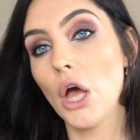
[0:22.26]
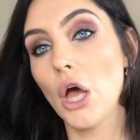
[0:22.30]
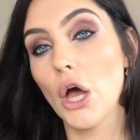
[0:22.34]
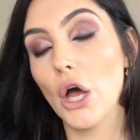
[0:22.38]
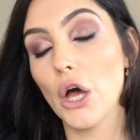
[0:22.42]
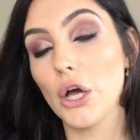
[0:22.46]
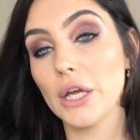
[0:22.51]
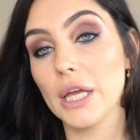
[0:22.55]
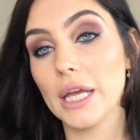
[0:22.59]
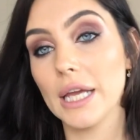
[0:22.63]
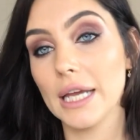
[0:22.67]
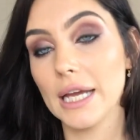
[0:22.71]

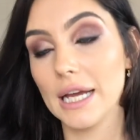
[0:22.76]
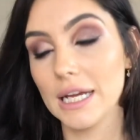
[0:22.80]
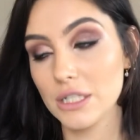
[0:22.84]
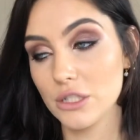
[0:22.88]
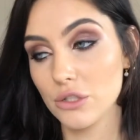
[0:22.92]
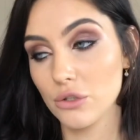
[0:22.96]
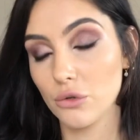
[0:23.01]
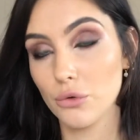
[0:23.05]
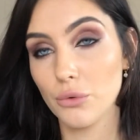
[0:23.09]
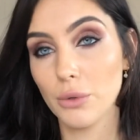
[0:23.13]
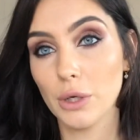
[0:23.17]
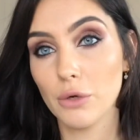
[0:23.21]
Okay guys,
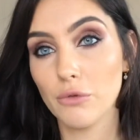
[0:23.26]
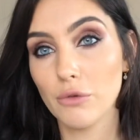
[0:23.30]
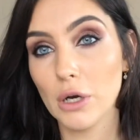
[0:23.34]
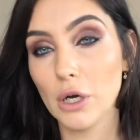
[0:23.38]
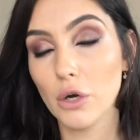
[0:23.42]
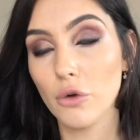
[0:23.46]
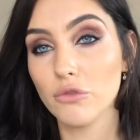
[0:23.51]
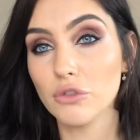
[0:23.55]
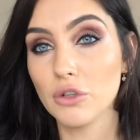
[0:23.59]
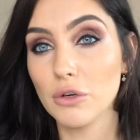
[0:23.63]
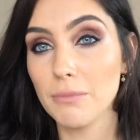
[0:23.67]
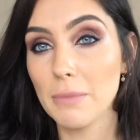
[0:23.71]
so quick run
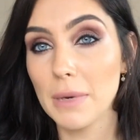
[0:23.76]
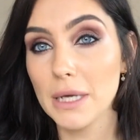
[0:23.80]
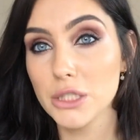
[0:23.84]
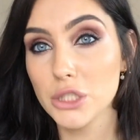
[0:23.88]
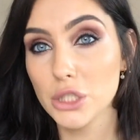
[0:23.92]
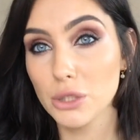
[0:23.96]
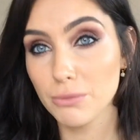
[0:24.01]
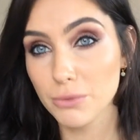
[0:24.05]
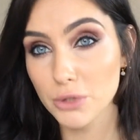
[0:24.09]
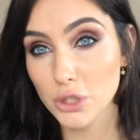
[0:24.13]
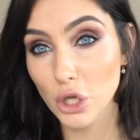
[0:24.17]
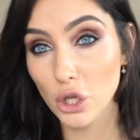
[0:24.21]
over my
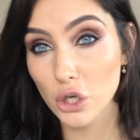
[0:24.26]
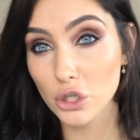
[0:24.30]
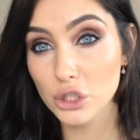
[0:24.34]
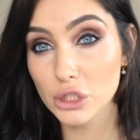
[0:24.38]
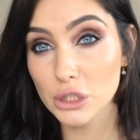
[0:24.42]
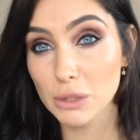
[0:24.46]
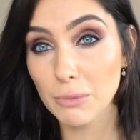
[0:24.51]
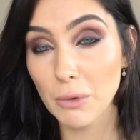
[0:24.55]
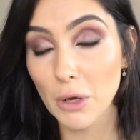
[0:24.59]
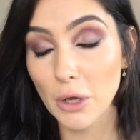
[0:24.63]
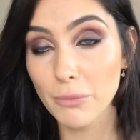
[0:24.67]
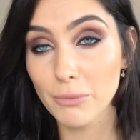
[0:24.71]
dermatologist
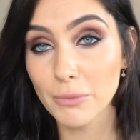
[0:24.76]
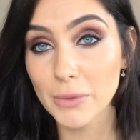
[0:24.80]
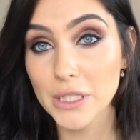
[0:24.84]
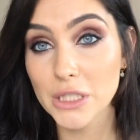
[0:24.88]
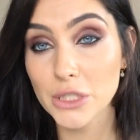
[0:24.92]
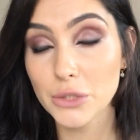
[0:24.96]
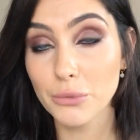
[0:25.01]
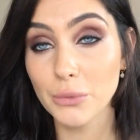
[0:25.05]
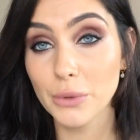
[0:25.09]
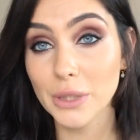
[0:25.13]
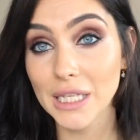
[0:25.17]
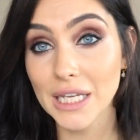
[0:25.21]

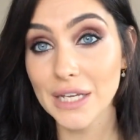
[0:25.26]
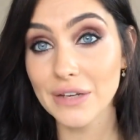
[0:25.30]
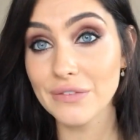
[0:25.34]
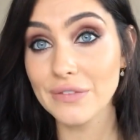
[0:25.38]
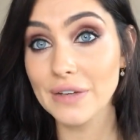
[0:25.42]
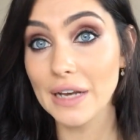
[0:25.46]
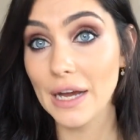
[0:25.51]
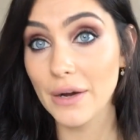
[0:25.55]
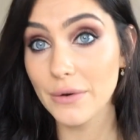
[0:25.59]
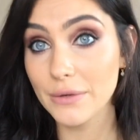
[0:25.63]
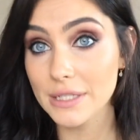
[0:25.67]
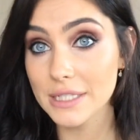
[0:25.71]
appointment. We have
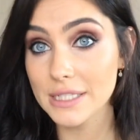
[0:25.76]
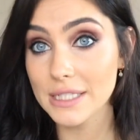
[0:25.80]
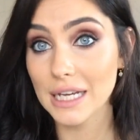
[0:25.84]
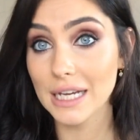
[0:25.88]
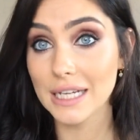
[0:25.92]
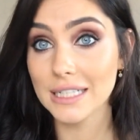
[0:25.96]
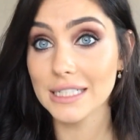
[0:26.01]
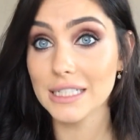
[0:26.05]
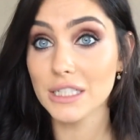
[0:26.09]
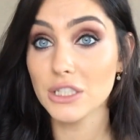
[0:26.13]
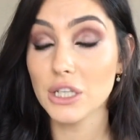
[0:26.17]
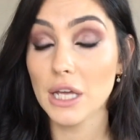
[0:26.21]
now
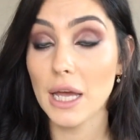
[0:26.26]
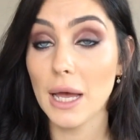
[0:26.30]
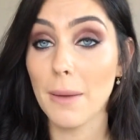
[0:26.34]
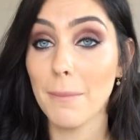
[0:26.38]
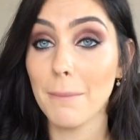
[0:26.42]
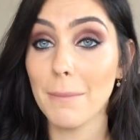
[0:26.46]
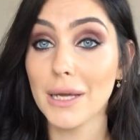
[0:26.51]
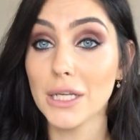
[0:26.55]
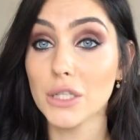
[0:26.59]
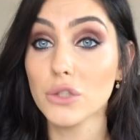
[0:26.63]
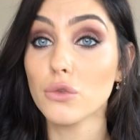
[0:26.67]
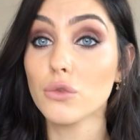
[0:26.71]
decided to
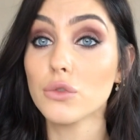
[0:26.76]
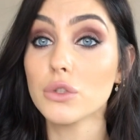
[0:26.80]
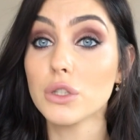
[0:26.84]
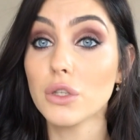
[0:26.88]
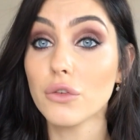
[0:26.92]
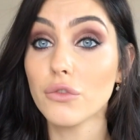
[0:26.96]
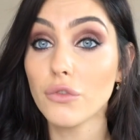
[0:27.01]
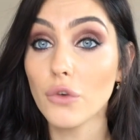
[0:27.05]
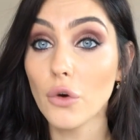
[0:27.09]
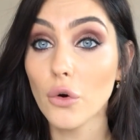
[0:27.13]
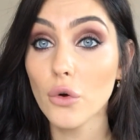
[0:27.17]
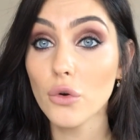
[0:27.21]
up my dose to
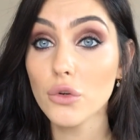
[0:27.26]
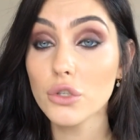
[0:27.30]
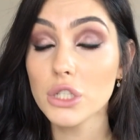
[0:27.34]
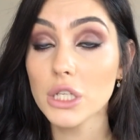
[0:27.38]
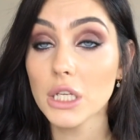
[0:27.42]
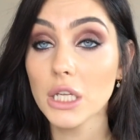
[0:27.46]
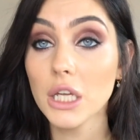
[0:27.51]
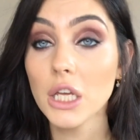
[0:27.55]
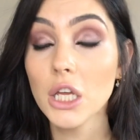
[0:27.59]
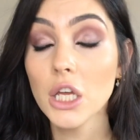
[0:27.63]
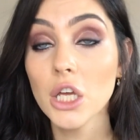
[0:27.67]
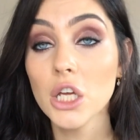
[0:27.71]

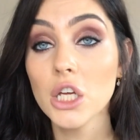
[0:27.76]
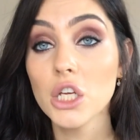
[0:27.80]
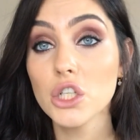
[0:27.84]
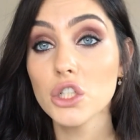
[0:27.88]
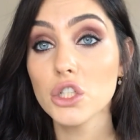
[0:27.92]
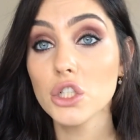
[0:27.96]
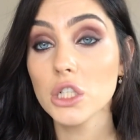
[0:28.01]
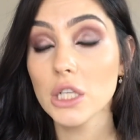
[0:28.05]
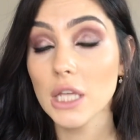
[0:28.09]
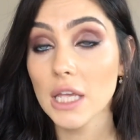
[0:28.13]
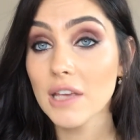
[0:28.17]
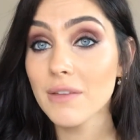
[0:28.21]
40.
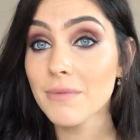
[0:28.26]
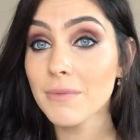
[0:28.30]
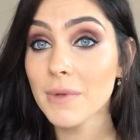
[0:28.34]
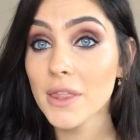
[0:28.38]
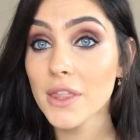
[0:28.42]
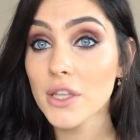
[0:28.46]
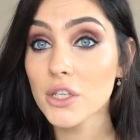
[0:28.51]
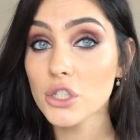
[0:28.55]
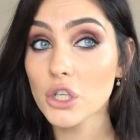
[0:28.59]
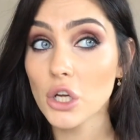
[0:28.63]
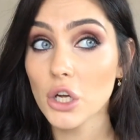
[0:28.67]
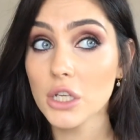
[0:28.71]
She gave me
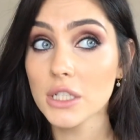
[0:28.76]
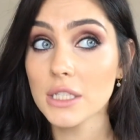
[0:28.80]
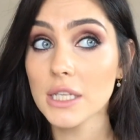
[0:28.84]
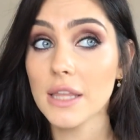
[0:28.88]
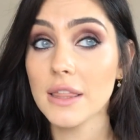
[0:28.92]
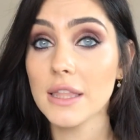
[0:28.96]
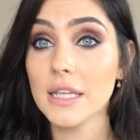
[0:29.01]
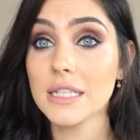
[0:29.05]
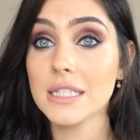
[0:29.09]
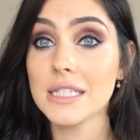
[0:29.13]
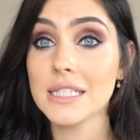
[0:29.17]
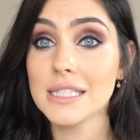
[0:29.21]
the choice, I
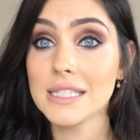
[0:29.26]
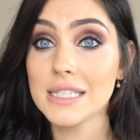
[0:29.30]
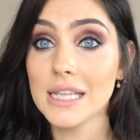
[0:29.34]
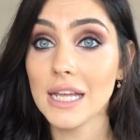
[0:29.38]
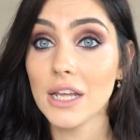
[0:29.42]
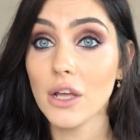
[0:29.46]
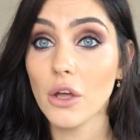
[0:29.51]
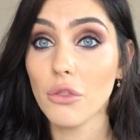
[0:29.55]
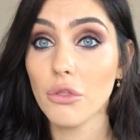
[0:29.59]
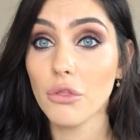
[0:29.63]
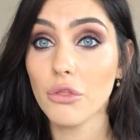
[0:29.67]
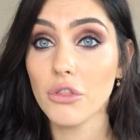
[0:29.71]
think, to stay
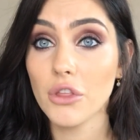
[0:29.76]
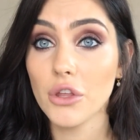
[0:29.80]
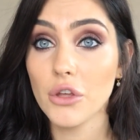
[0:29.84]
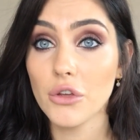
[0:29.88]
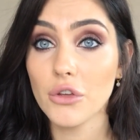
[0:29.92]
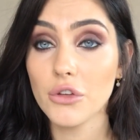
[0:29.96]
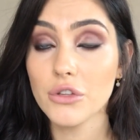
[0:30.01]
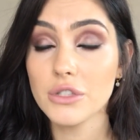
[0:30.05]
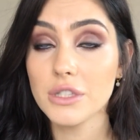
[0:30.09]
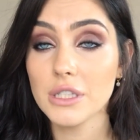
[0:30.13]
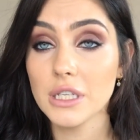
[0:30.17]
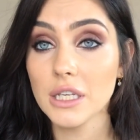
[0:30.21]
on
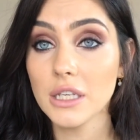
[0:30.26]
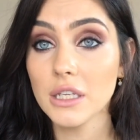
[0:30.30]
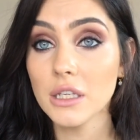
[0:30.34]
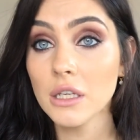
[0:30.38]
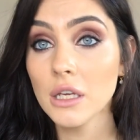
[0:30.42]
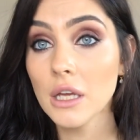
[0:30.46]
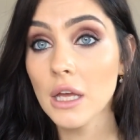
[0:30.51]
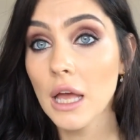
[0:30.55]
30